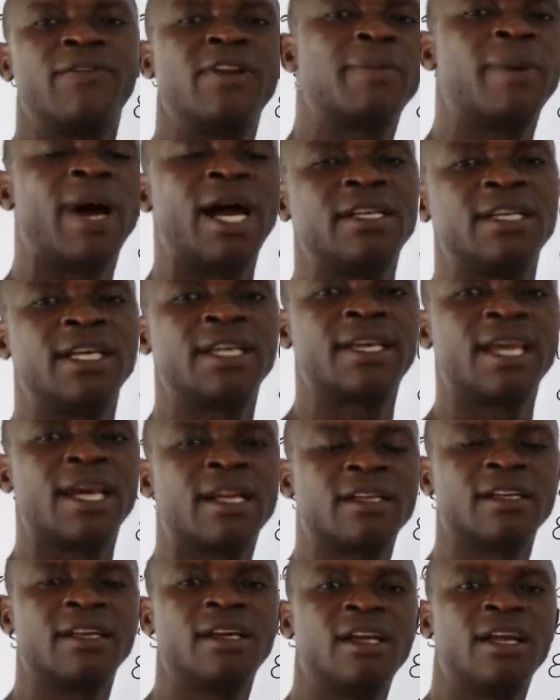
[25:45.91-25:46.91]
Philip at the
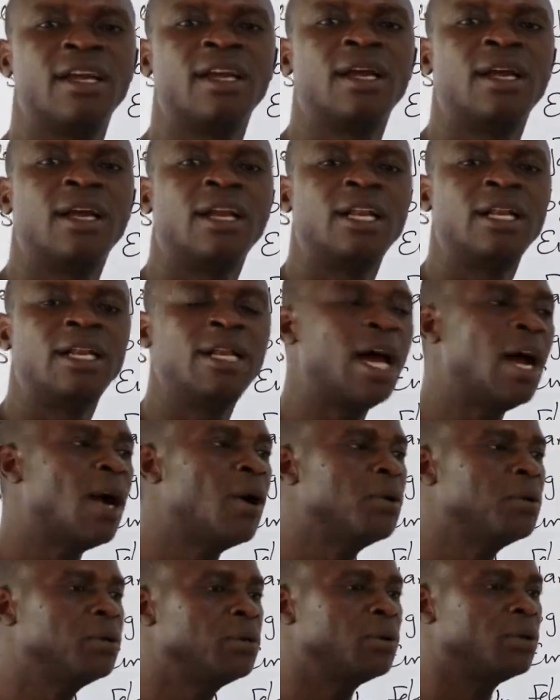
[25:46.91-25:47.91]
gate.
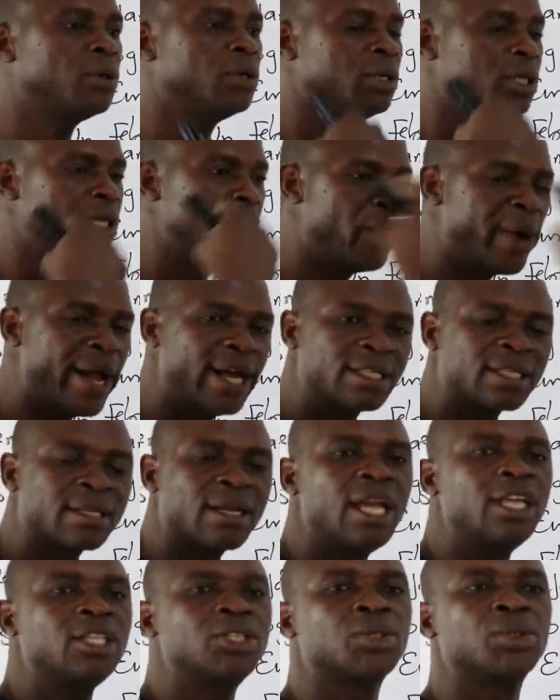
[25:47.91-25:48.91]
Now they were
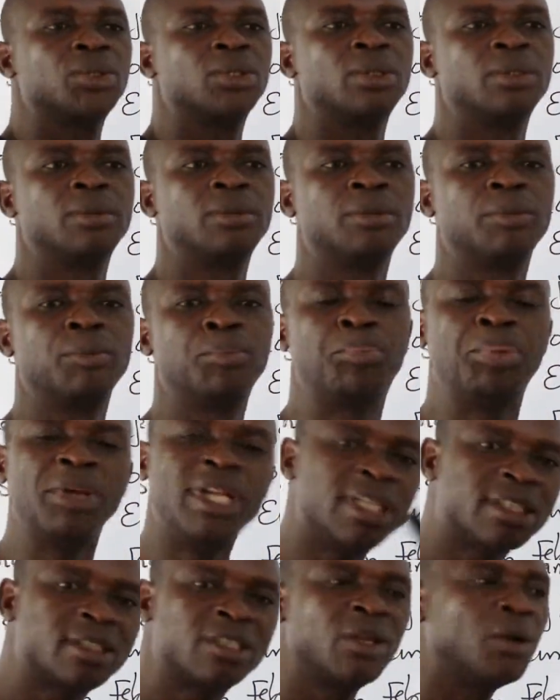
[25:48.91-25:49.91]
trying to
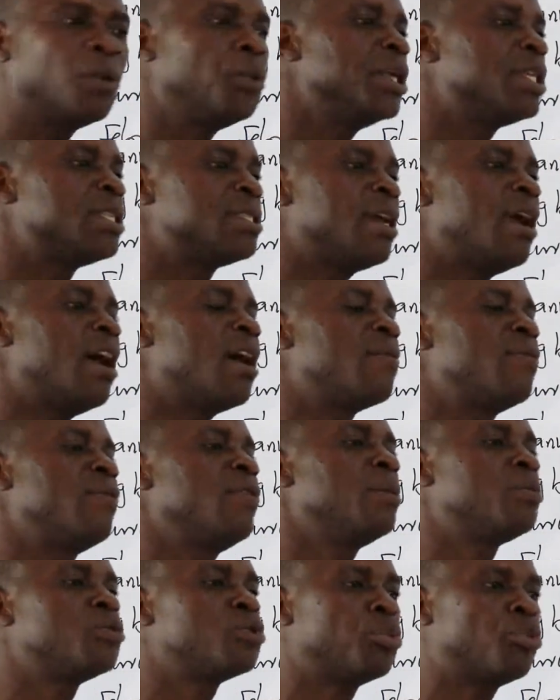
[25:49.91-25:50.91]
plead with J.R.
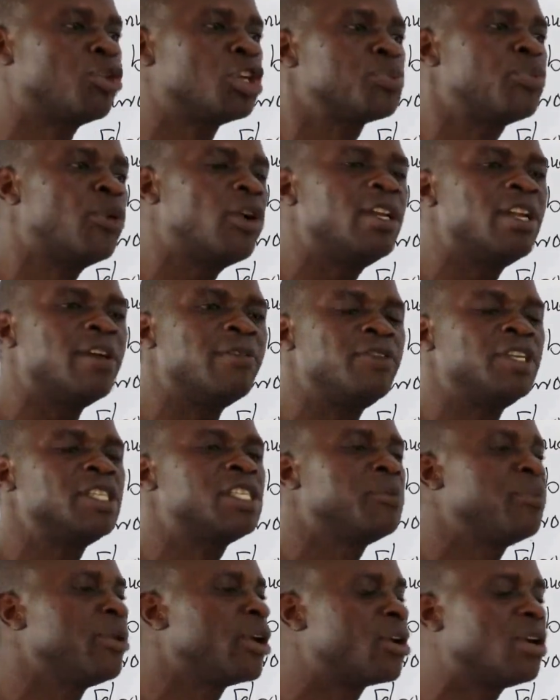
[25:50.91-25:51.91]
Philip to postpone the
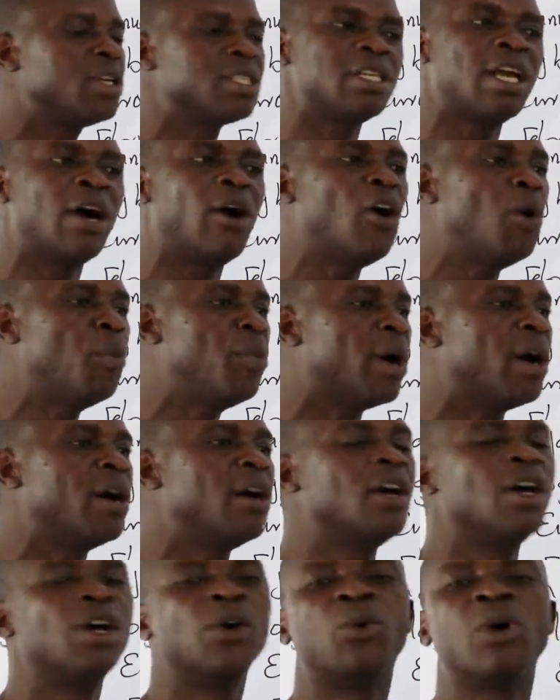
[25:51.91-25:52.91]
visit because their
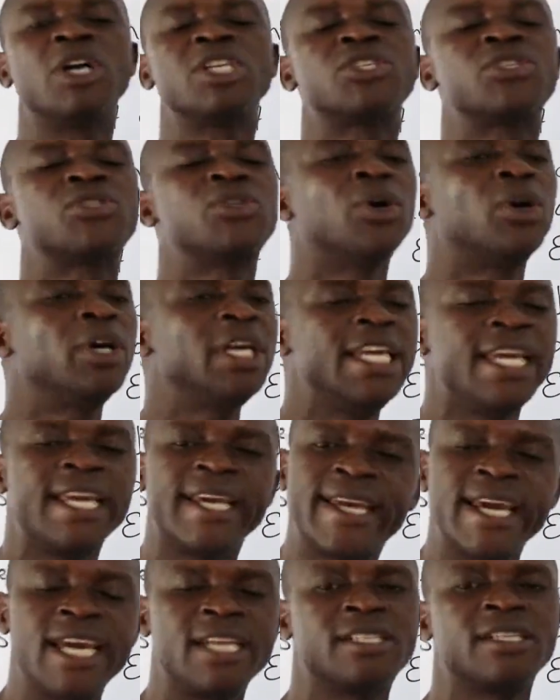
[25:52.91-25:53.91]
Oba was so
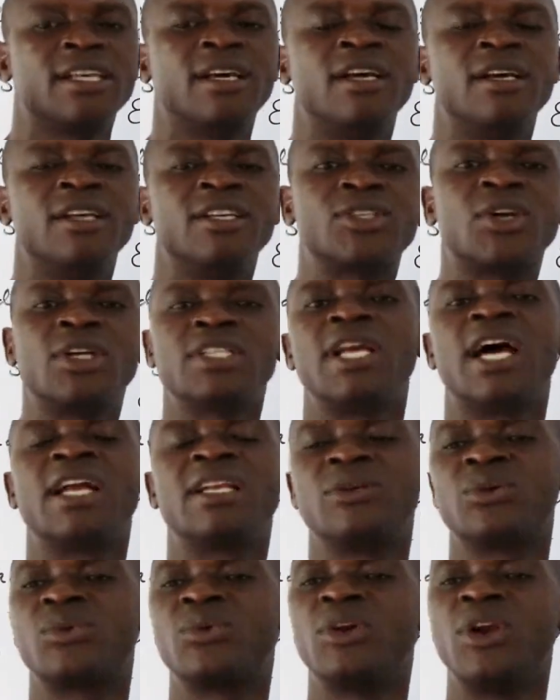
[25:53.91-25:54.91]
engaged such
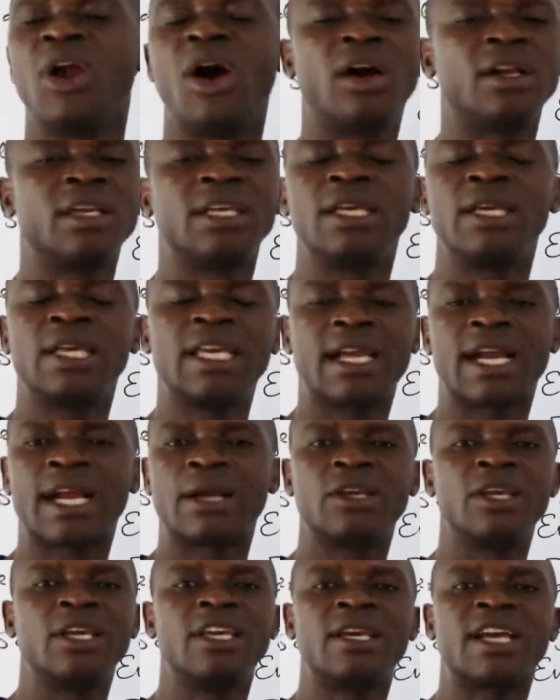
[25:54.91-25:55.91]
that he could not,
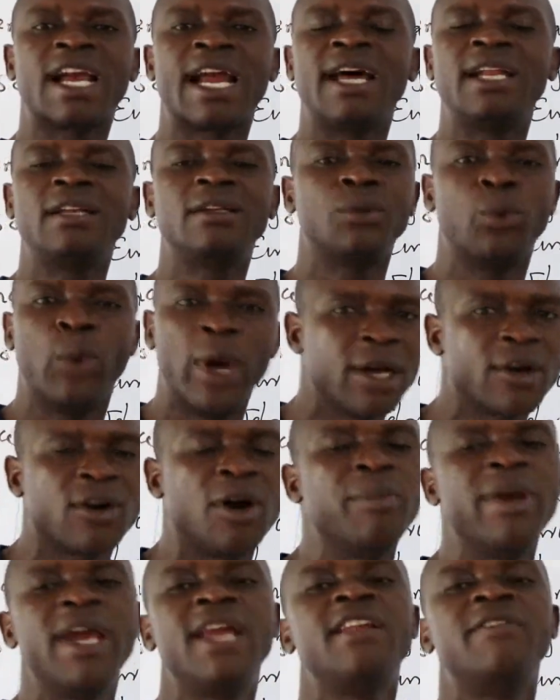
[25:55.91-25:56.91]
he can't
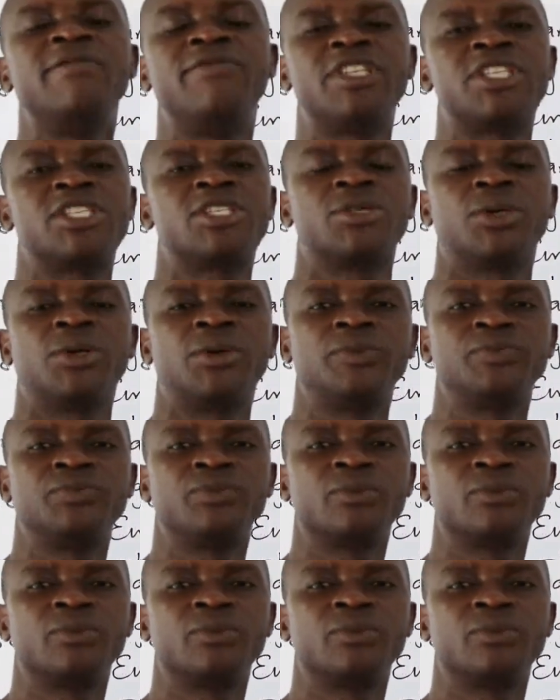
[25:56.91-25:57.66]
welcome any visitor.